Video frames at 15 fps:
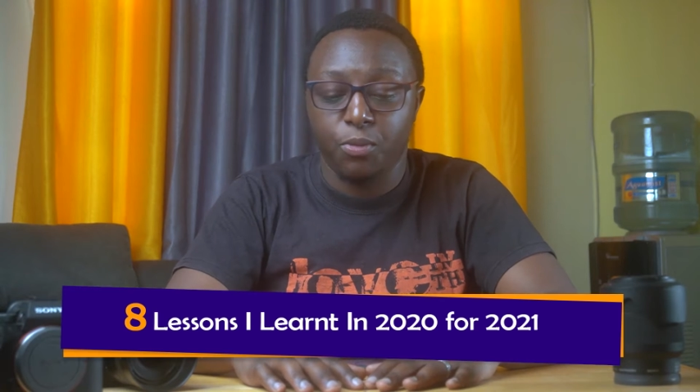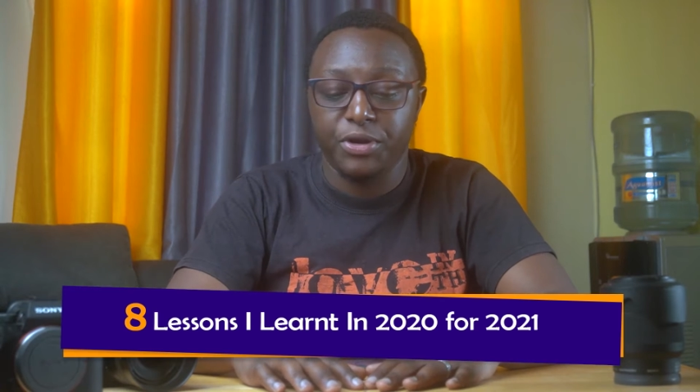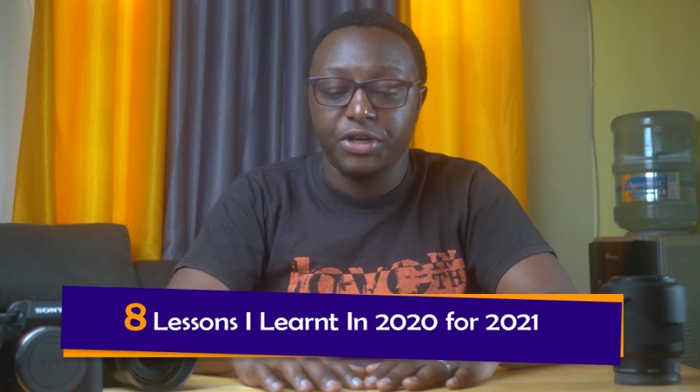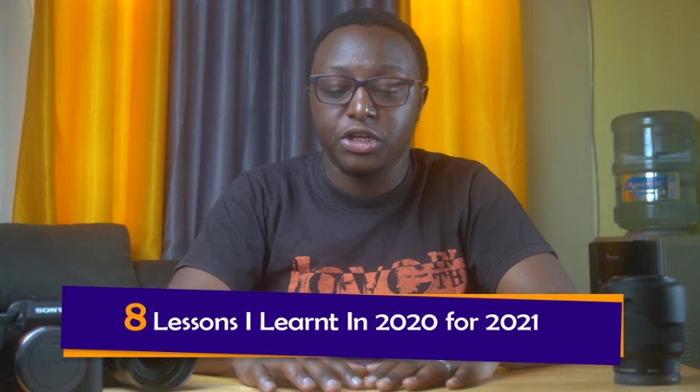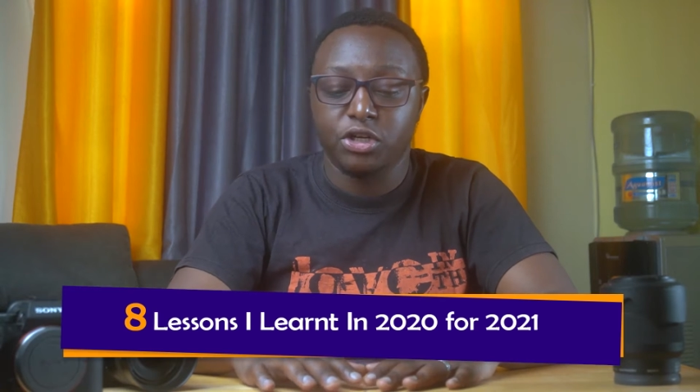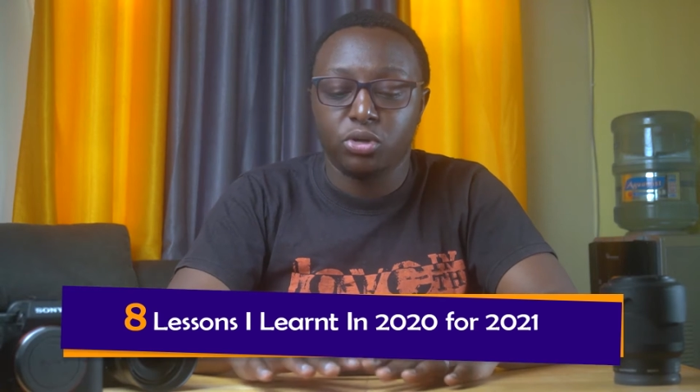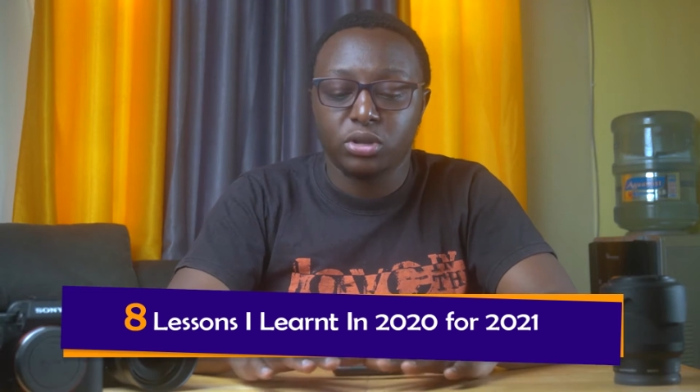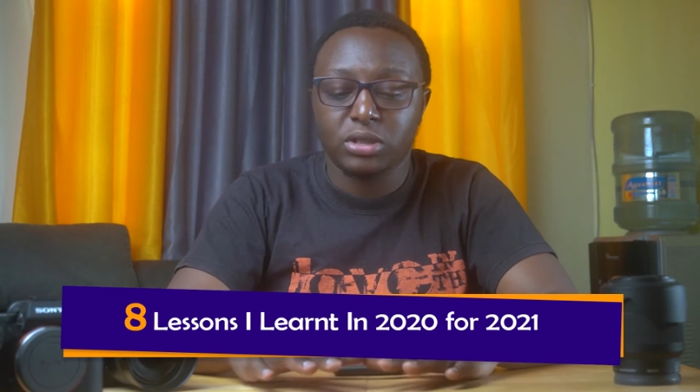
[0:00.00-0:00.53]
we
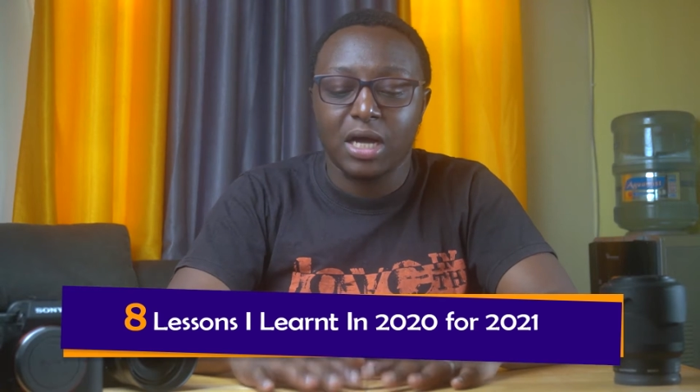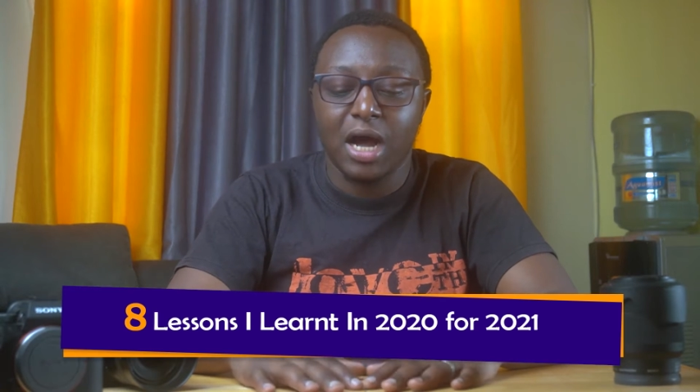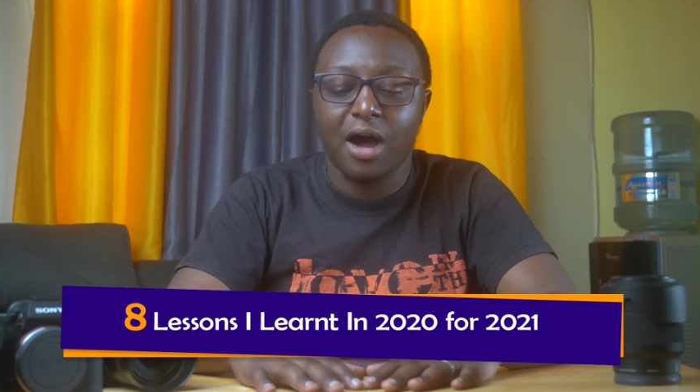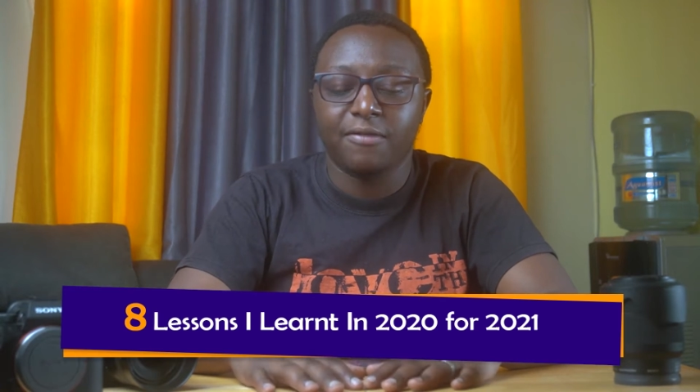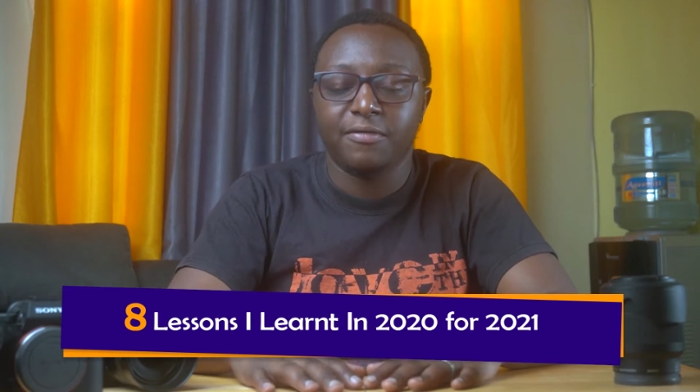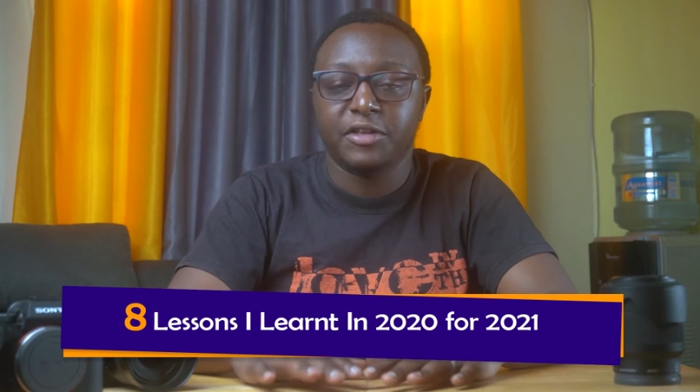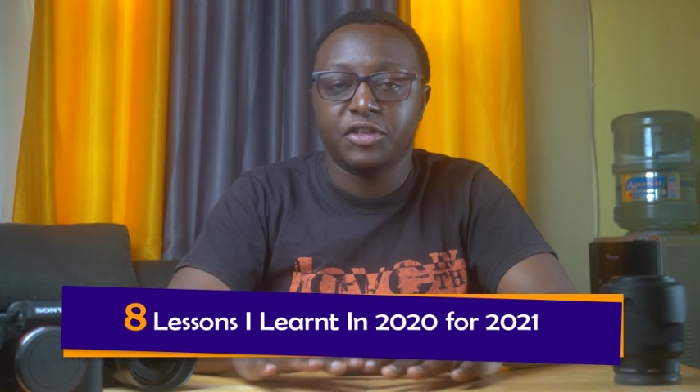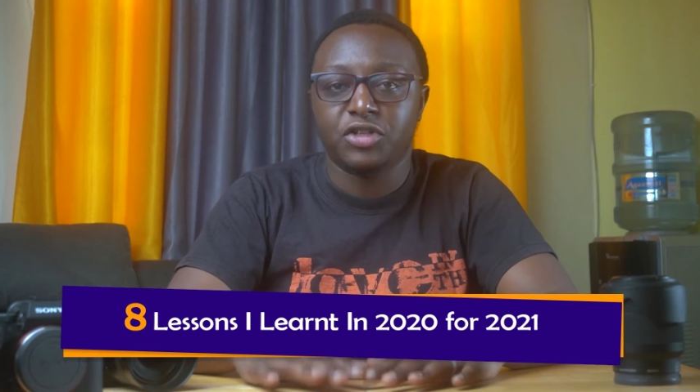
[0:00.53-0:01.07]
did not
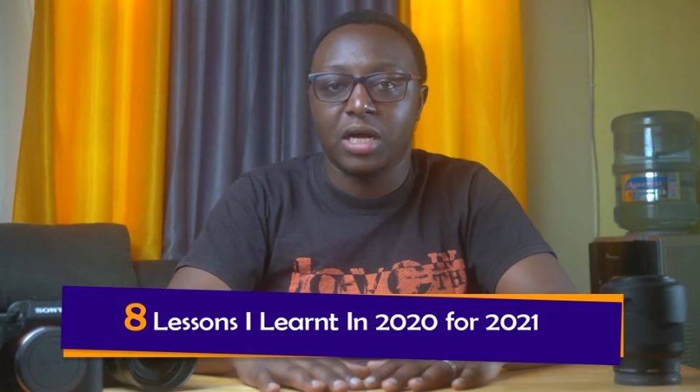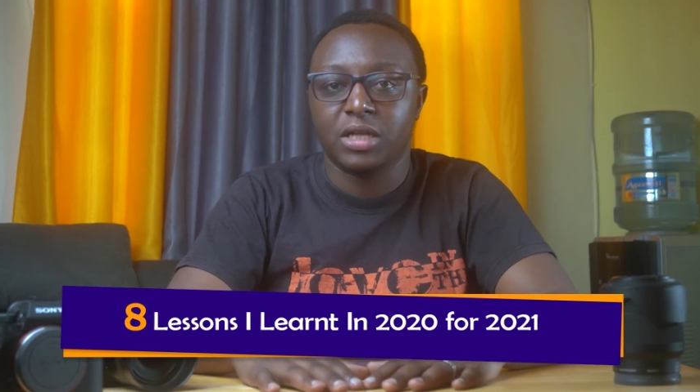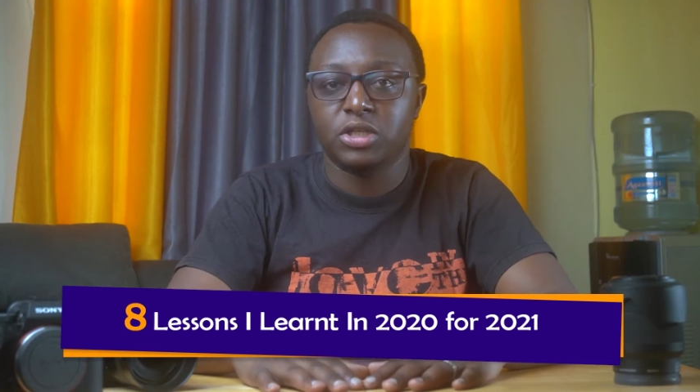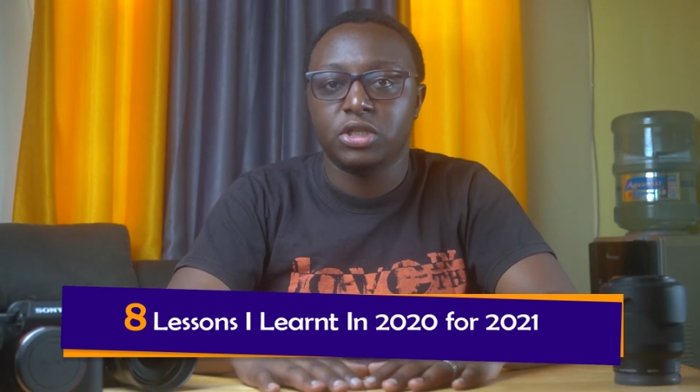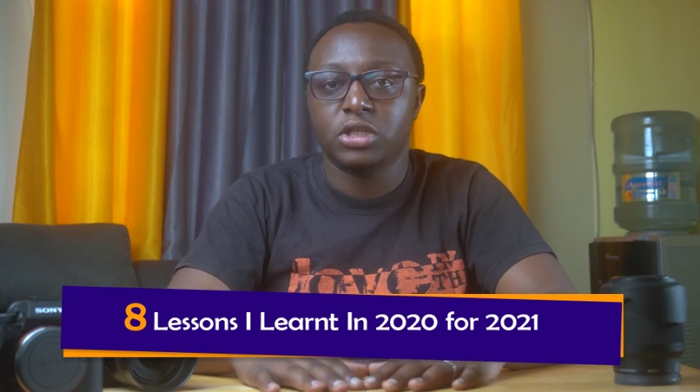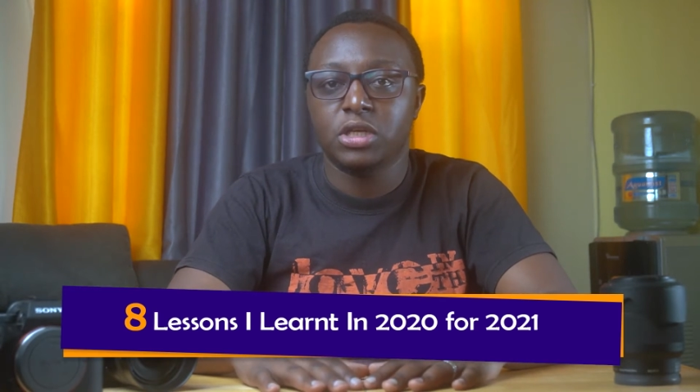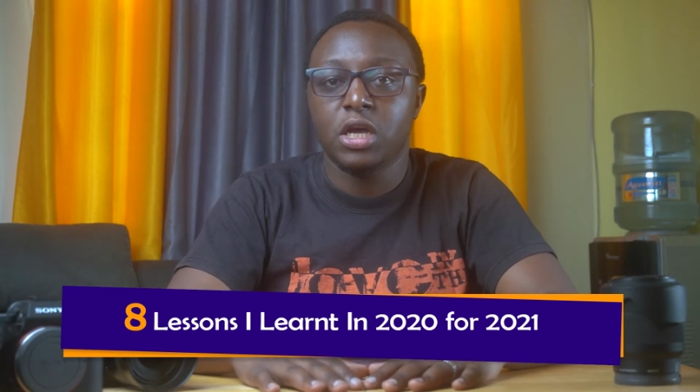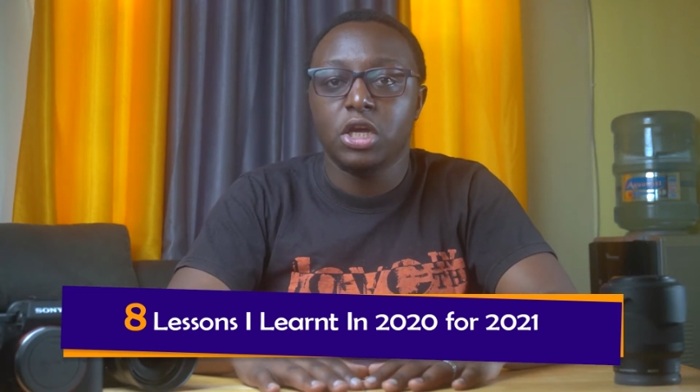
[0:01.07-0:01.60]
have the
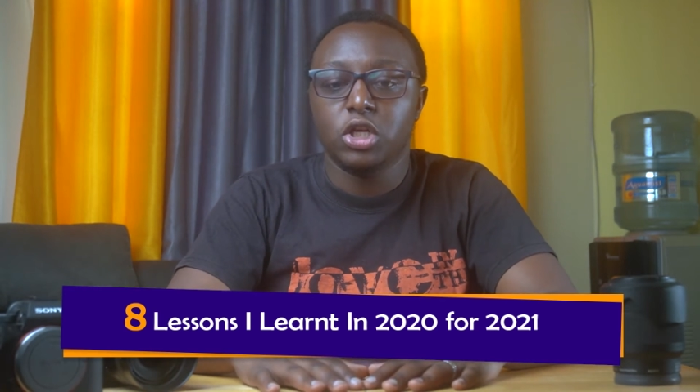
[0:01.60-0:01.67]
chance